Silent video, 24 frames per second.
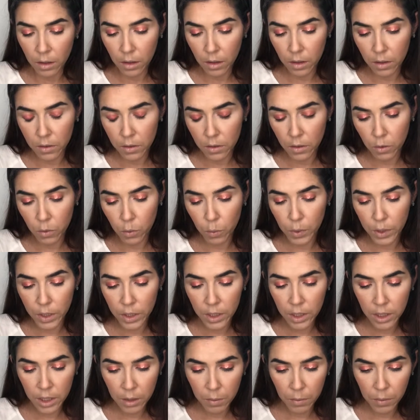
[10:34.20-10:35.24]
Let's open
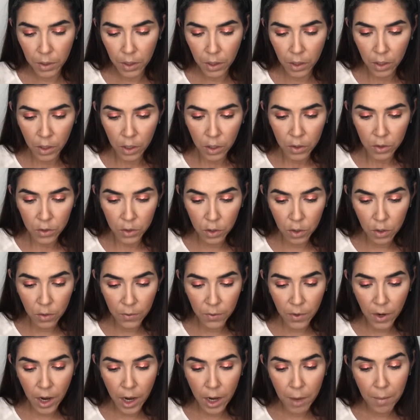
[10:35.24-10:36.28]
up. So
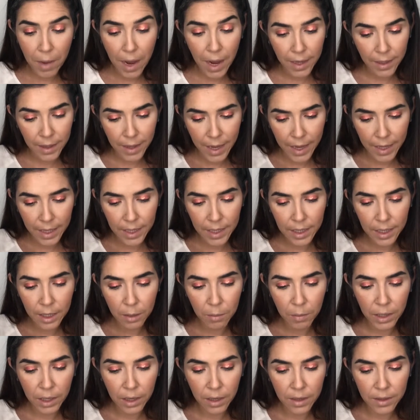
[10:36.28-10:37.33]
far I'm liking
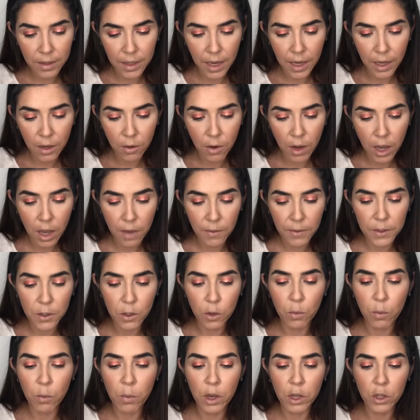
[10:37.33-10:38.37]
it because I don't have
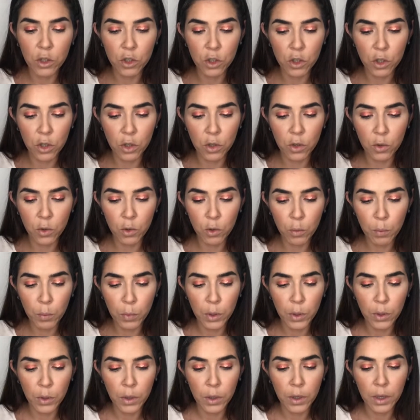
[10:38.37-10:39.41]
so much goop
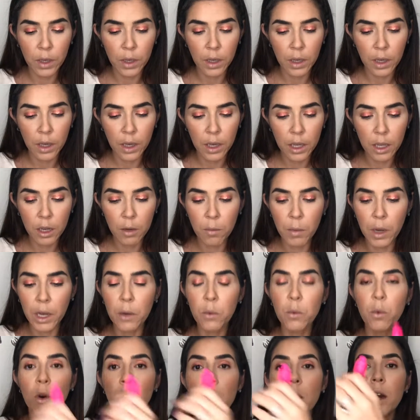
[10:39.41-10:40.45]
in my
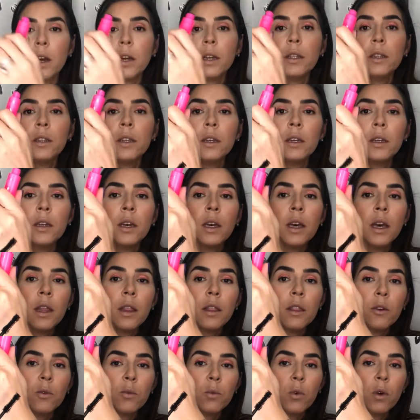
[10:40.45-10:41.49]
wand.
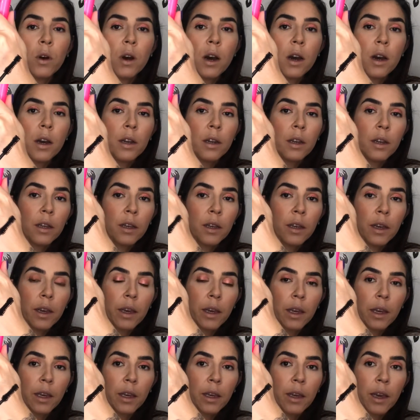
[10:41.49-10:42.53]
The wand
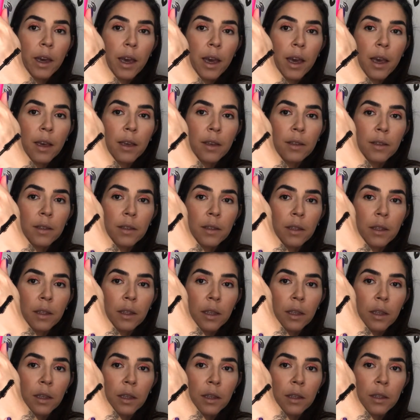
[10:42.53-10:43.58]
has
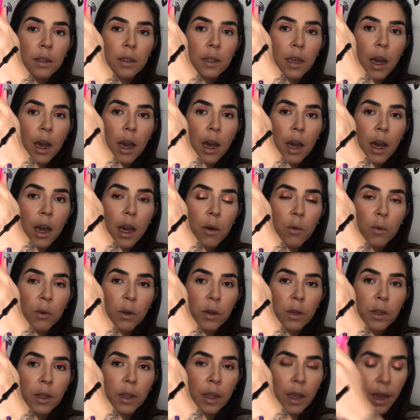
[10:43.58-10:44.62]
this
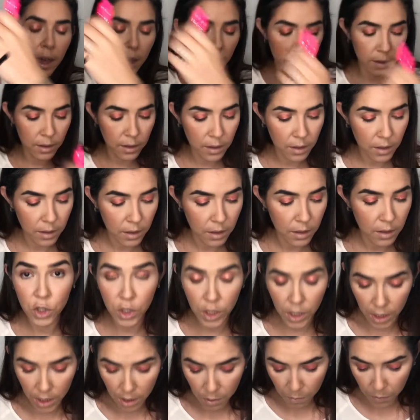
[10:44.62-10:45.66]
hourglass
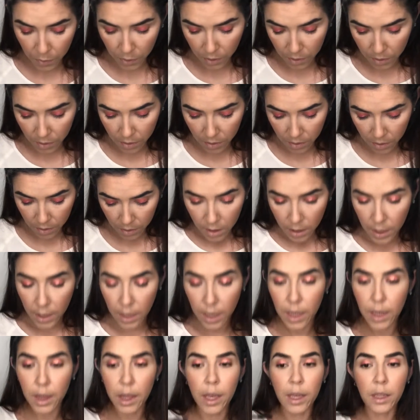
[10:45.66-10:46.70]
shape
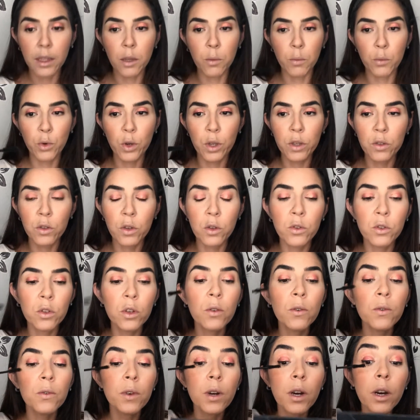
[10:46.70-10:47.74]
and I like the bristles
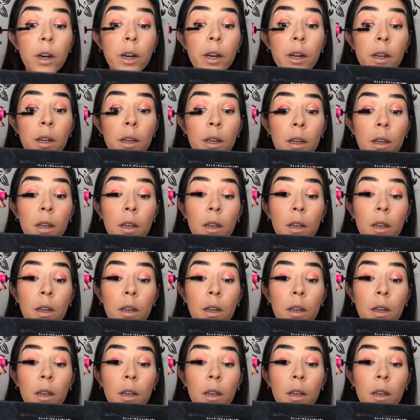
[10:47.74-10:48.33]
so far.